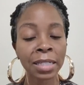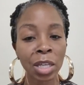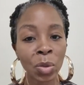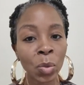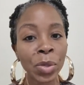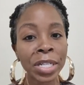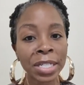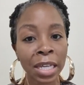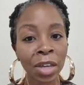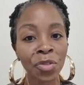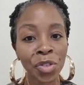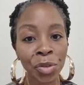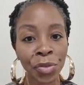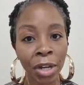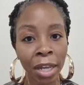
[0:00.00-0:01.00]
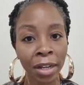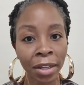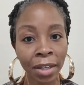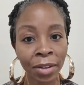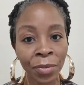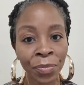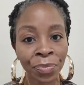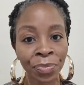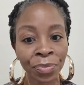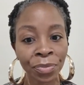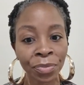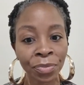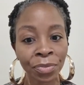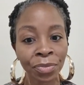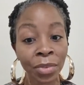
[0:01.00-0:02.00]
that we take for granted.
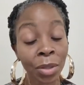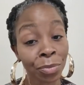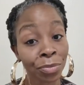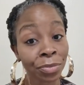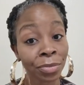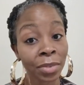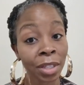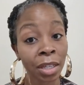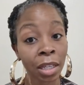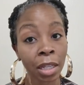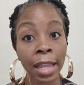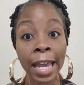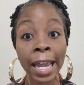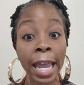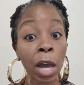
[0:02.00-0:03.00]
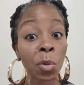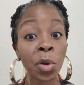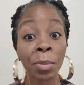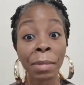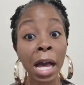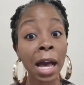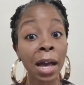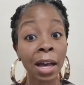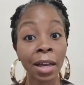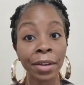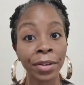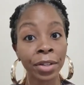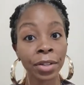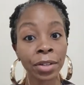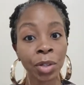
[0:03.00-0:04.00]
Like our mind,
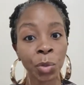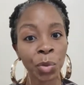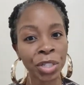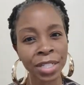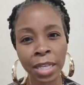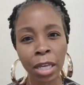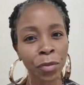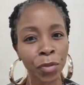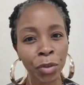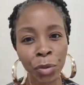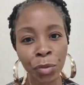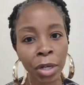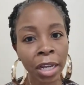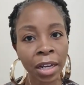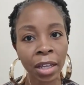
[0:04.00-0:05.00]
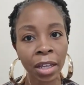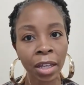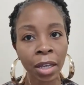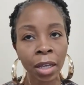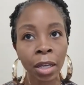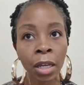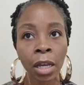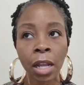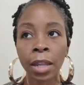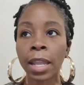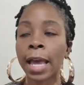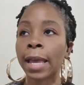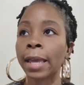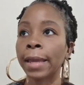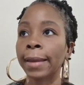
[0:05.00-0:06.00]
we take it for granted.
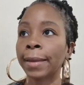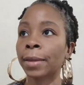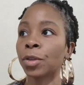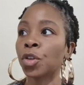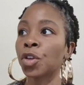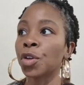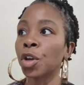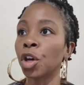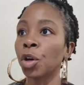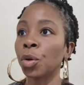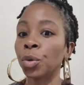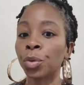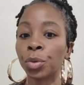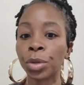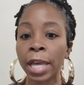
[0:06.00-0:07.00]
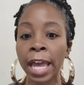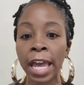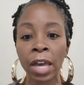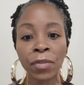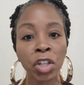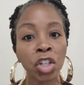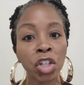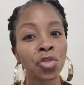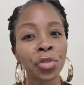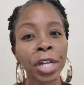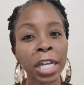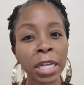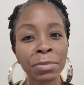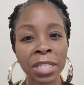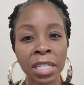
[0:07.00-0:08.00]
Like, you know, having
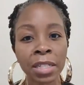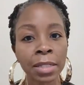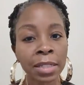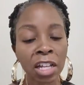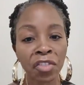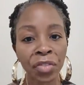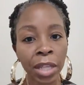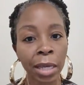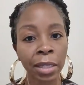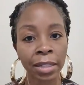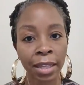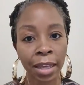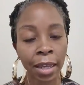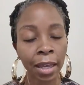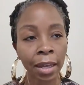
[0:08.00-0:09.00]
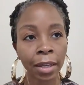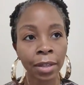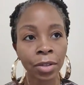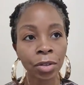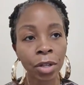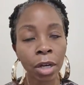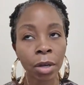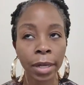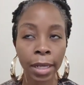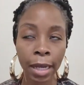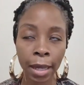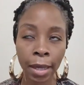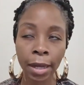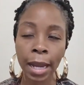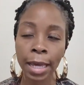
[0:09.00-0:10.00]
dreams and stuff like that, you know, and I,
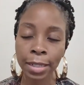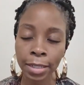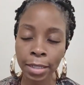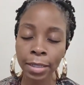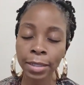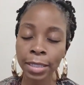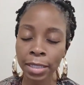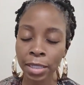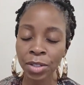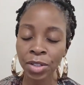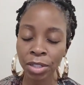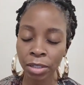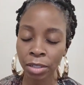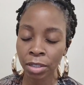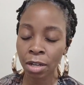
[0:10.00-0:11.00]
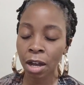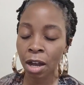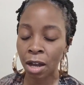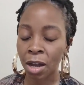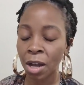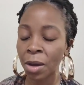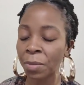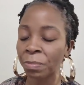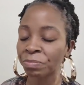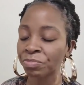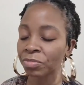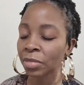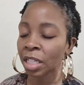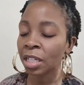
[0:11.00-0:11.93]
and I did listen to, um,